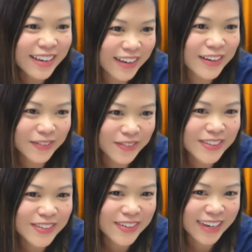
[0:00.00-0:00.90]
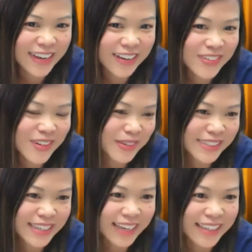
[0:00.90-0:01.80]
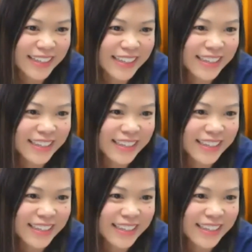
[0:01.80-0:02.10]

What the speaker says: interviews right now. So I'm excited.